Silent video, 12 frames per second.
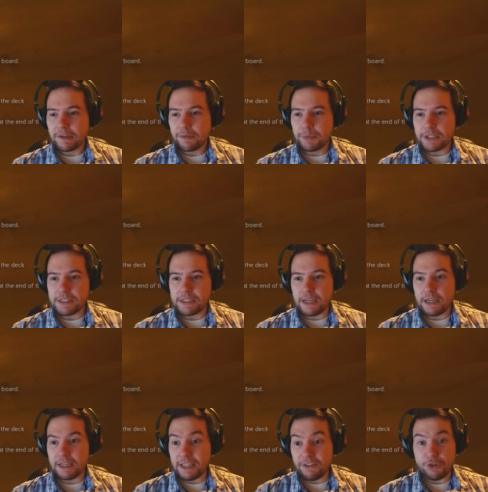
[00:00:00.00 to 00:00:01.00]
but
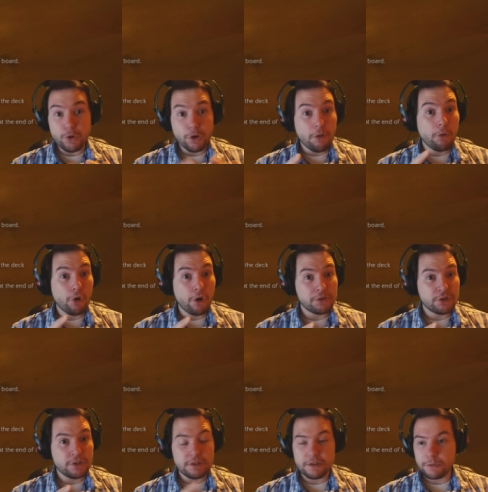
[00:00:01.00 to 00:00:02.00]
it gives you a lot more
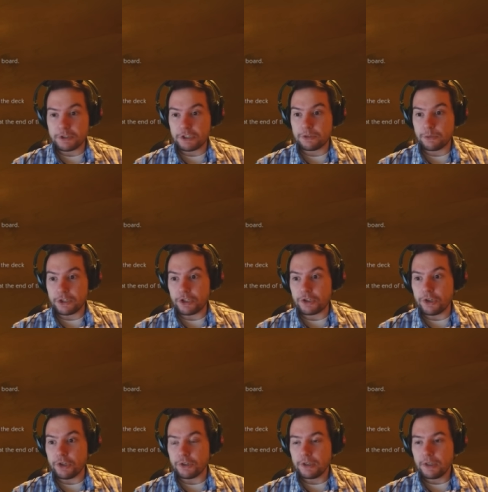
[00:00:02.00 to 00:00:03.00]
options, which is
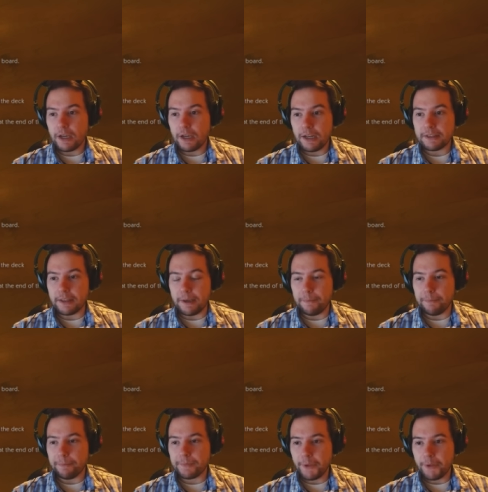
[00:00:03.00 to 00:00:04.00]
good. I like that.
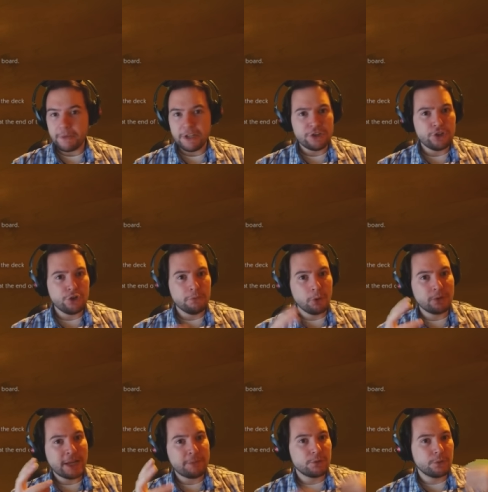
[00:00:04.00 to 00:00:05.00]
It means you do more
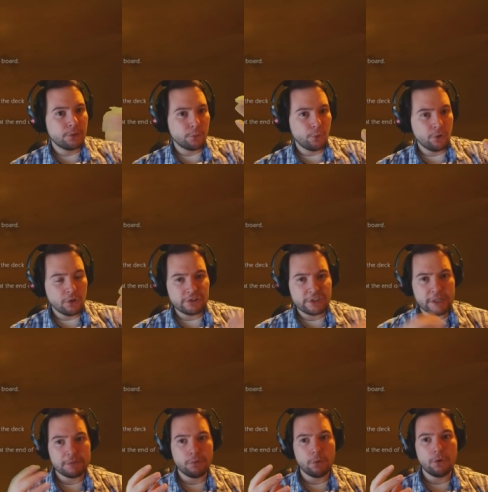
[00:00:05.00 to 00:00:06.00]
damage with the Warlong
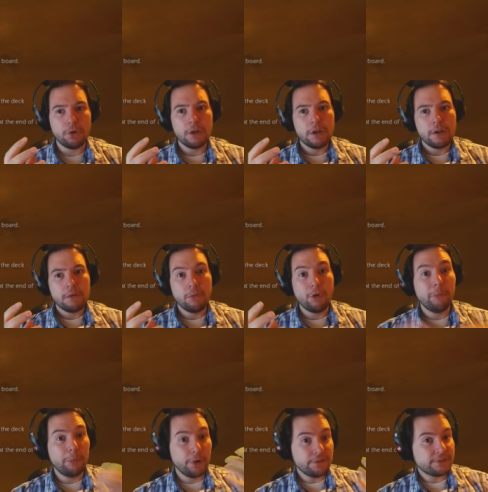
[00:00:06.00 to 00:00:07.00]
Ships, more
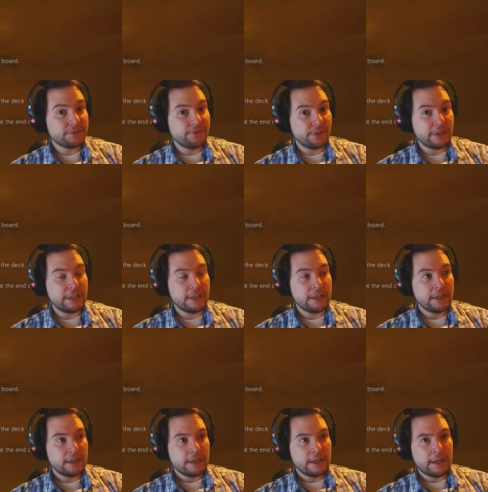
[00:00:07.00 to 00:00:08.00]
buffs for the
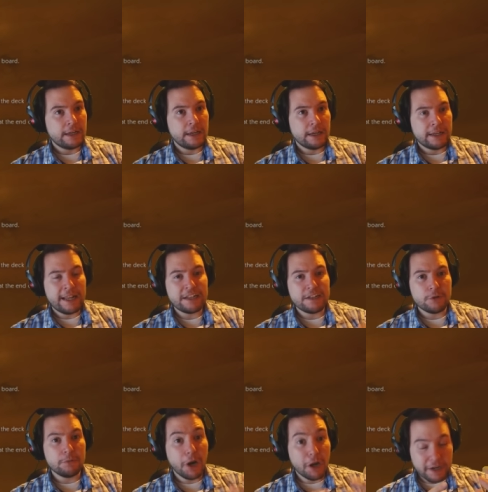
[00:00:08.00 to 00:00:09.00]

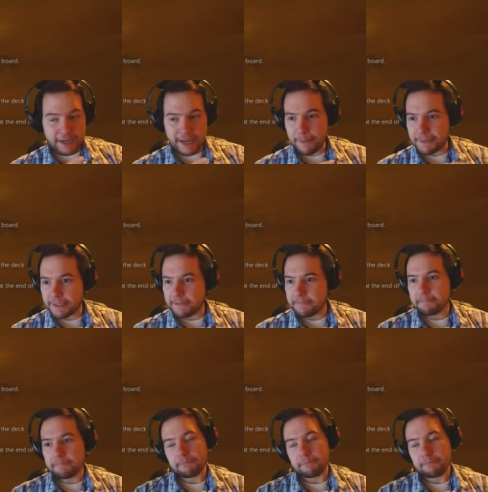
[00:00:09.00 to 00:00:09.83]
Clandemon Pirate Captain.